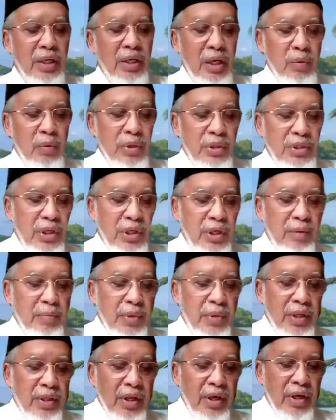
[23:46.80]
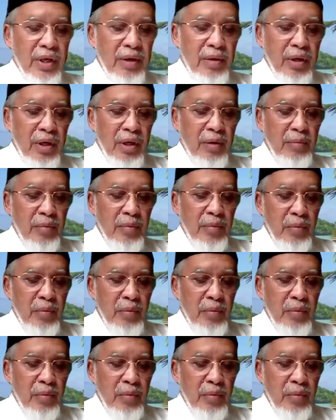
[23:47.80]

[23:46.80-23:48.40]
and our dear brother